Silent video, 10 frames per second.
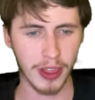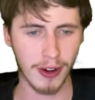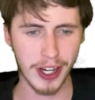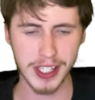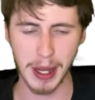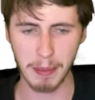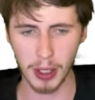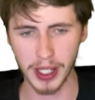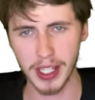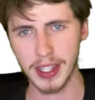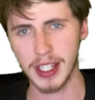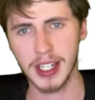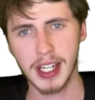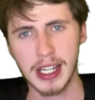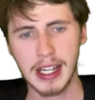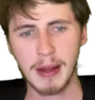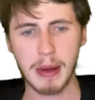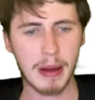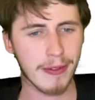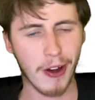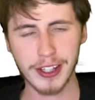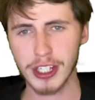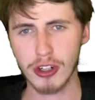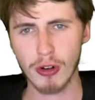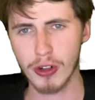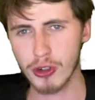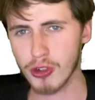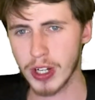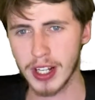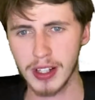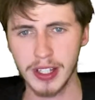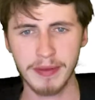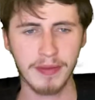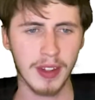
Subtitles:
Throw somebody in there. Maybe fights a Sean Strickland.